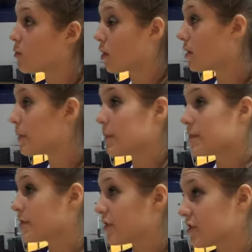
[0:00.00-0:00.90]
when we're going to be put
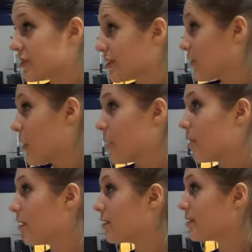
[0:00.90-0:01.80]
in positions, it's
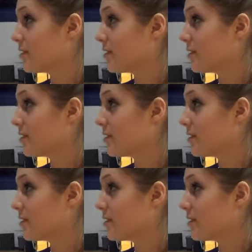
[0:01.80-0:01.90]
volleyball.